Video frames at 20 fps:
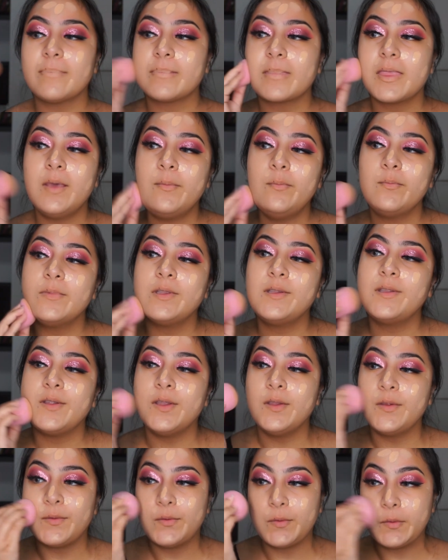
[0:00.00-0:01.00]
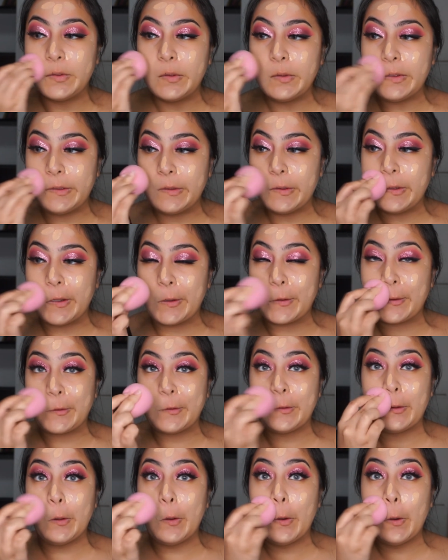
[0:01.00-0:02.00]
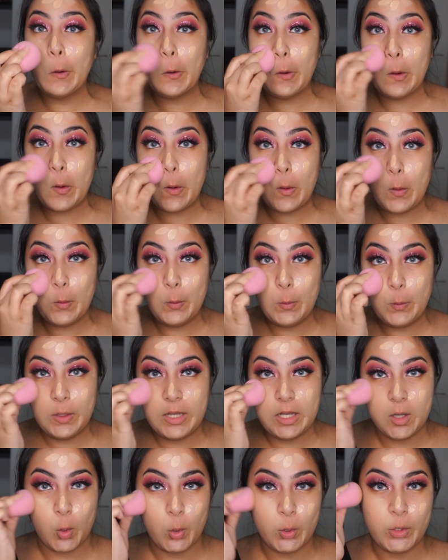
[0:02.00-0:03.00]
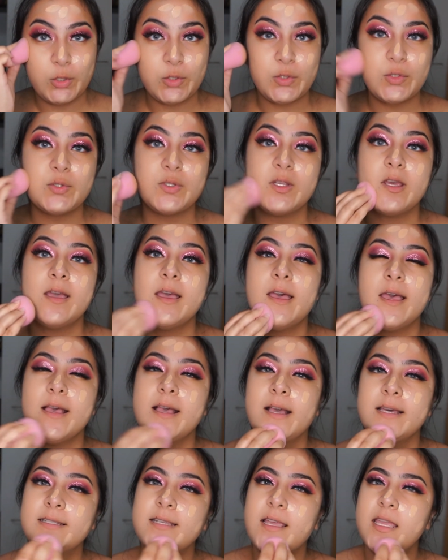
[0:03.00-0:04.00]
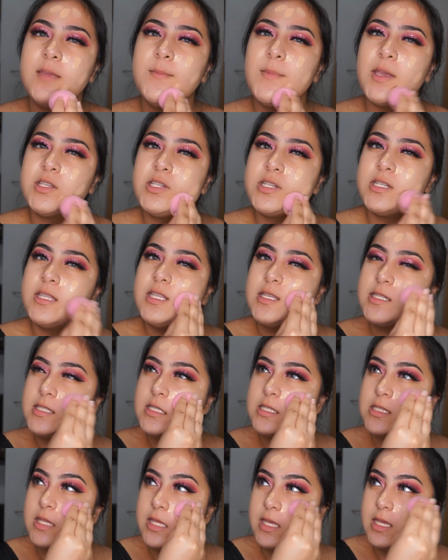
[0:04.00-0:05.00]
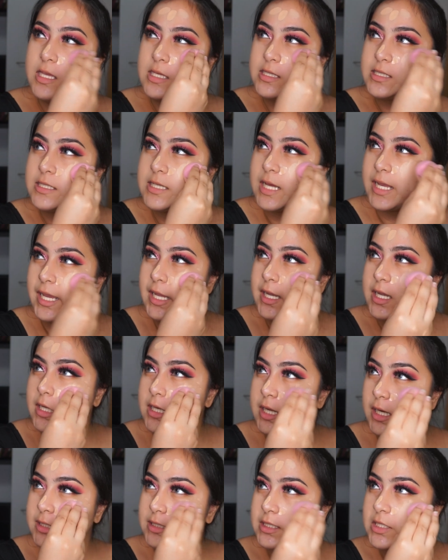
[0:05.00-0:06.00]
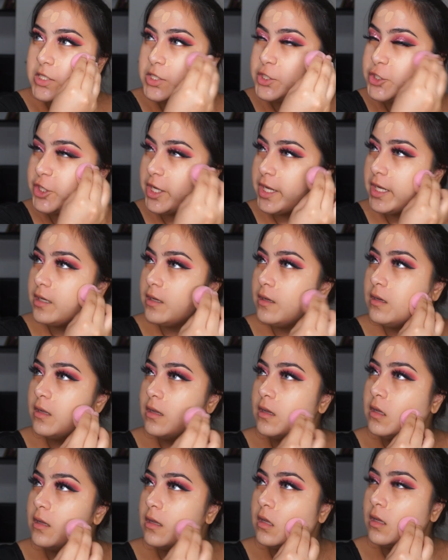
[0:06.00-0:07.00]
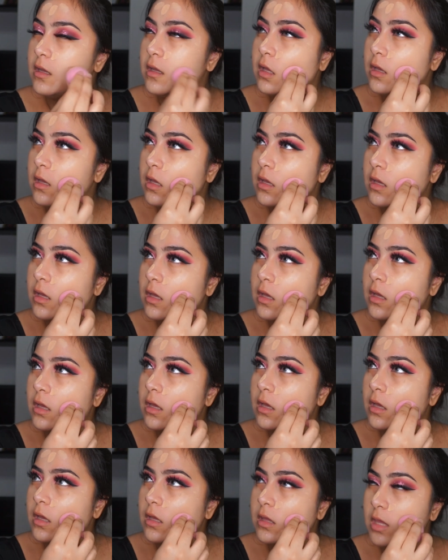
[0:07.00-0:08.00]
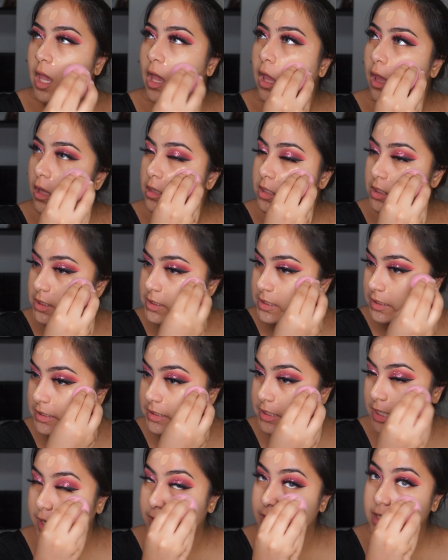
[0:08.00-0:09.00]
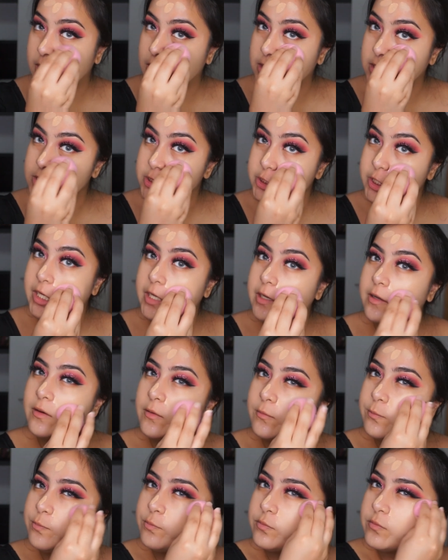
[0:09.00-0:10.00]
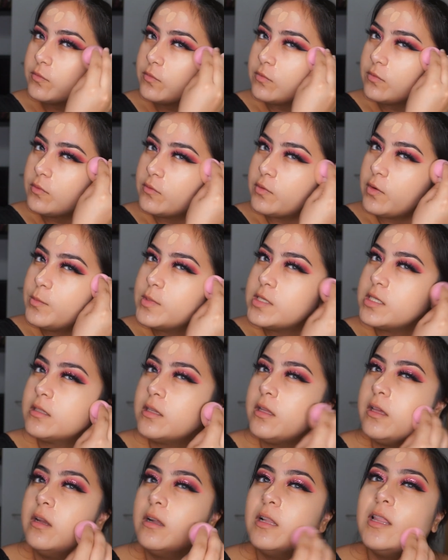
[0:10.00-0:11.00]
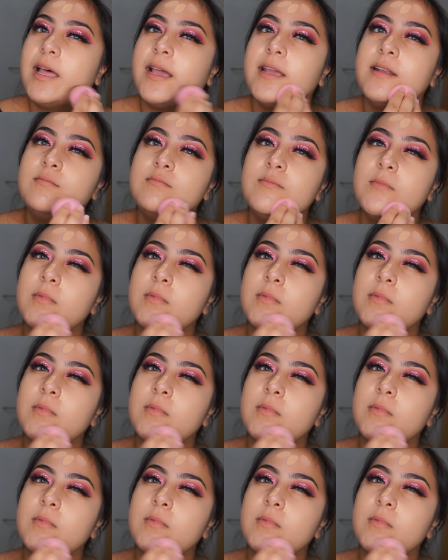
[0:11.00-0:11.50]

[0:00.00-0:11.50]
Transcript: Yep, it's too light. So can you imagine this is the second darkest shade? Yeah, this is the second darkest shade from the SilkyGirl line.